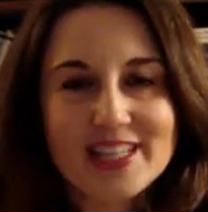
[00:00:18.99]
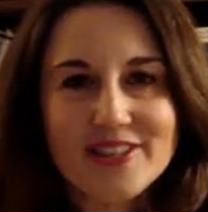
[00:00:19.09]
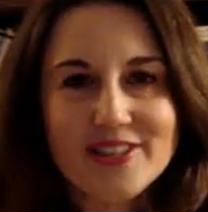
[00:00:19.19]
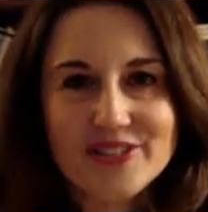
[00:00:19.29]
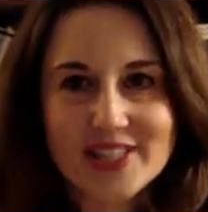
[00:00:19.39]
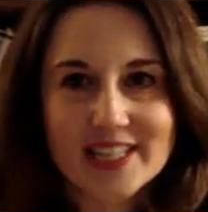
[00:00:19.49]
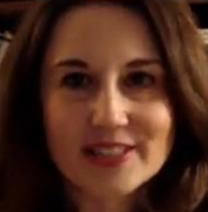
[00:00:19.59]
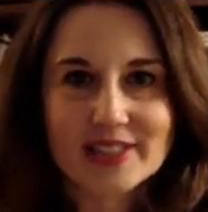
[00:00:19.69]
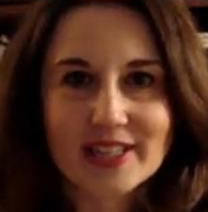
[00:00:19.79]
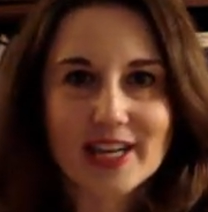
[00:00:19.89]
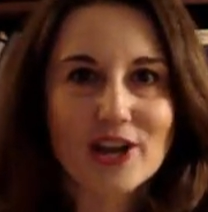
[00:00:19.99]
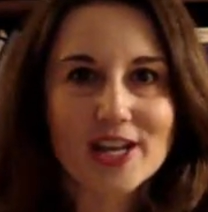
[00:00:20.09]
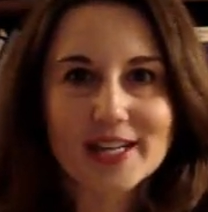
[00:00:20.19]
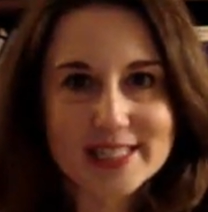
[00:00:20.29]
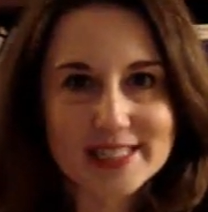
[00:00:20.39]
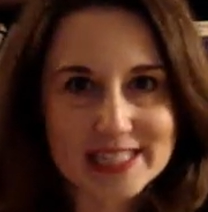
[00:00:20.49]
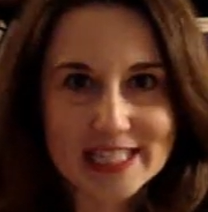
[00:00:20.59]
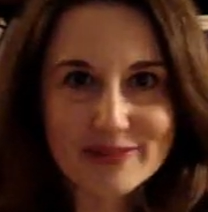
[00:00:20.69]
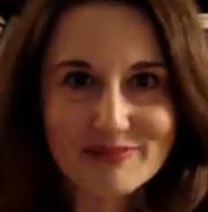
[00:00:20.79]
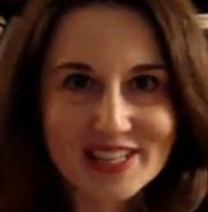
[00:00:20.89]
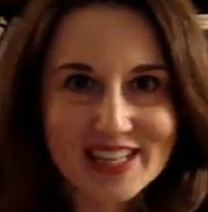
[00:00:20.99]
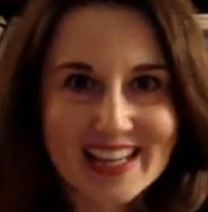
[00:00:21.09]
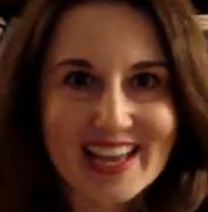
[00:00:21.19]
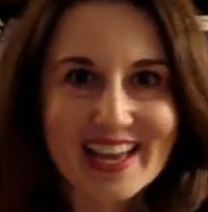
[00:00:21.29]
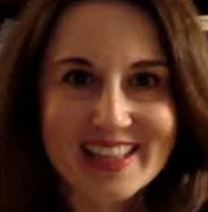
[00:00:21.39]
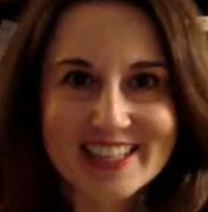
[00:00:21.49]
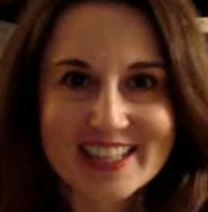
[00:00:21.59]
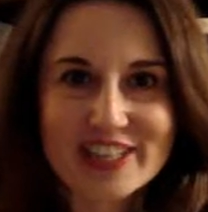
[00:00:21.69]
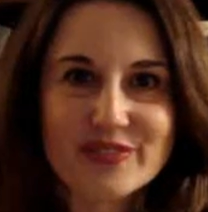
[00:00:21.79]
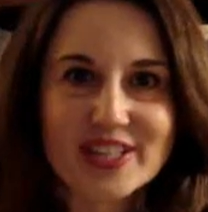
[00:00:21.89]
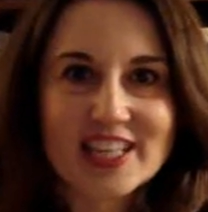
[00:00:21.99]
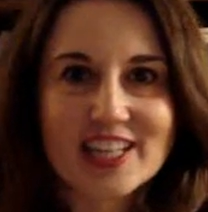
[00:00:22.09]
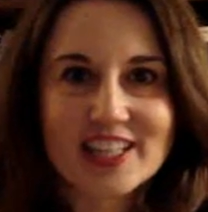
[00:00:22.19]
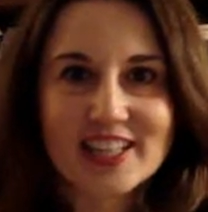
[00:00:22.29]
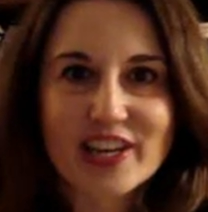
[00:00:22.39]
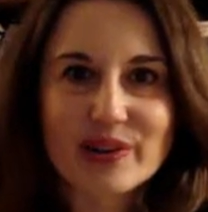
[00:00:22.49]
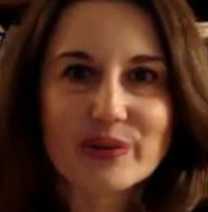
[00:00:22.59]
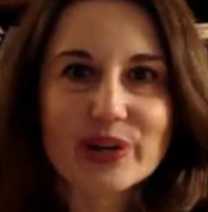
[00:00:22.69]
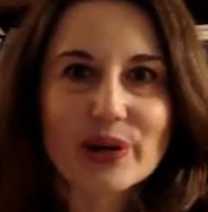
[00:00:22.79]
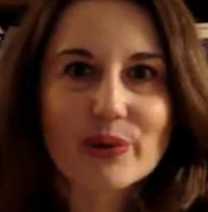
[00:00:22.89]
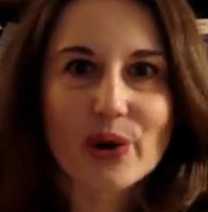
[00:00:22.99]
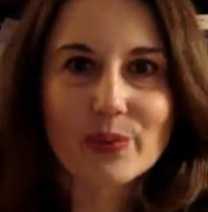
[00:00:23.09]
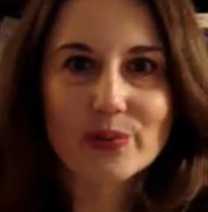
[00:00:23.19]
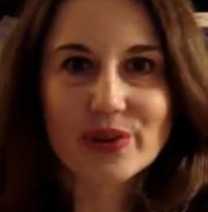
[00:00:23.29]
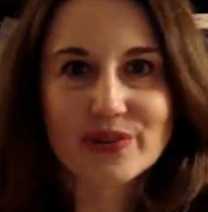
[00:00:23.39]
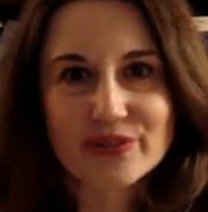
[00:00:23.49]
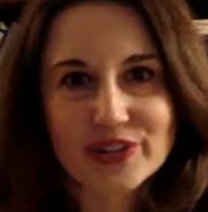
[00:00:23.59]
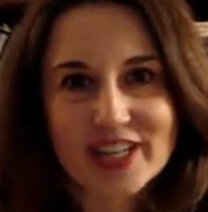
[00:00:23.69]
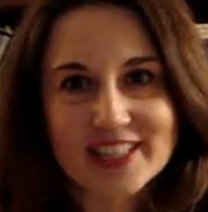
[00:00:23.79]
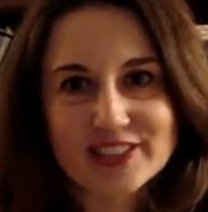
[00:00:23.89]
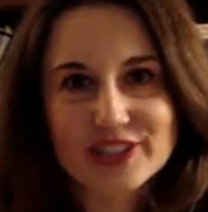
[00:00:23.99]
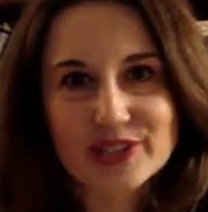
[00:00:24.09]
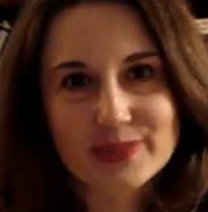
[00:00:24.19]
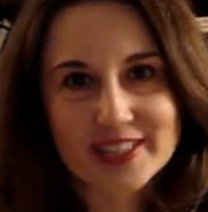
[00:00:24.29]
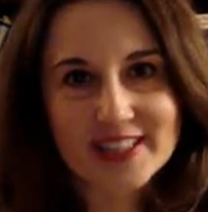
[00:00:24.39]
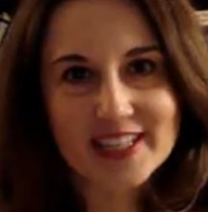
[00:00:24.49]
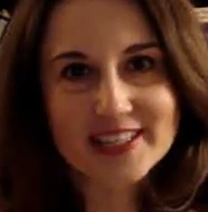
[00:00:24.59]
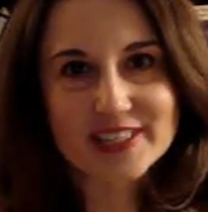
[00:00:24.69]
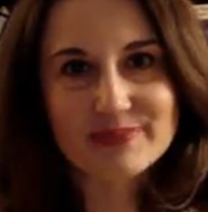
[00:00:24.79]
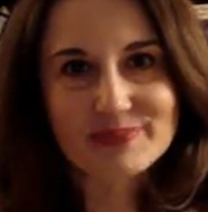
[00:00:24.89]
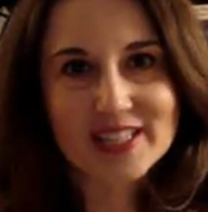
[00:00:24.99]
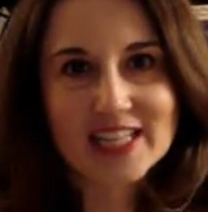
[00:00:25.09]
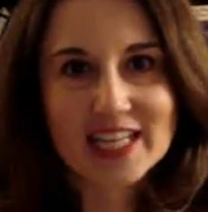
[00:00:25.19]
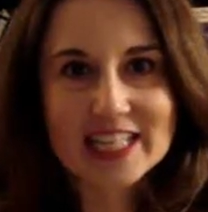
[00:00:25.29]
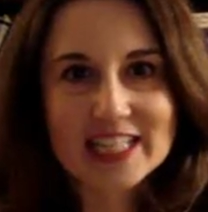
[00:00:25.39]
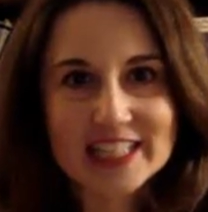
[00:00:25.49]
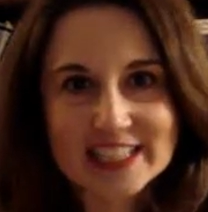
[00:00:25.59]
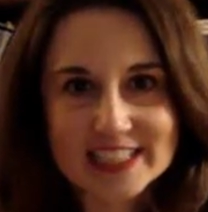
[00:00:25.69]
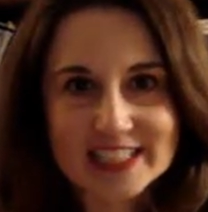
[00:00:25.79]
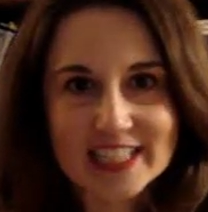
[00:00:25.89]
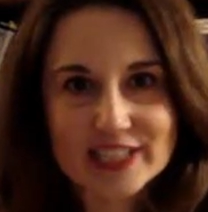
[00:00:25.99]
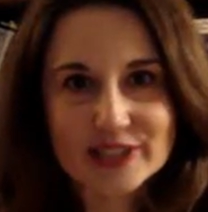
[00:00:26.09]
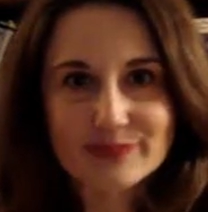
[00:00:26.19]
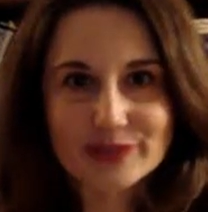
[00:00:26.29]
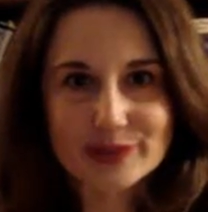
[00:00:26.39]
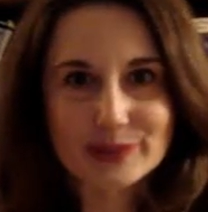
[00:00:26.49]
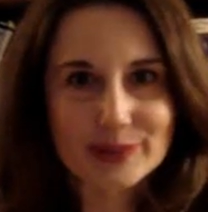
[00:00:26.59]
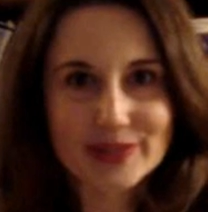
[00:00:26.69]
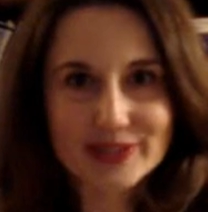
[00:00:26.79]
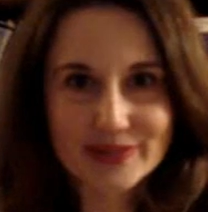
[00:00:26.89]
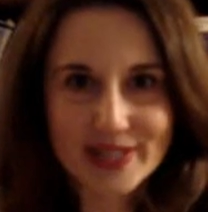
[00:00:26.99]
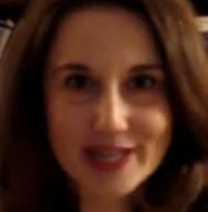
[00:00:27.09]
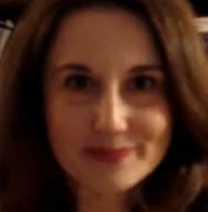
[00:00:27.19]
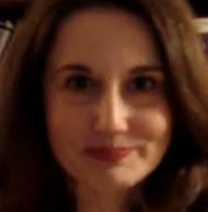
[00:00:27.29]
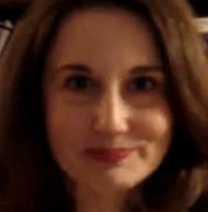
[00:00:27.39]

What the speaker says: And there's that iconic scene at the end of The Candidate where Robert Redford has just been elected and he says, "So what do we do now?"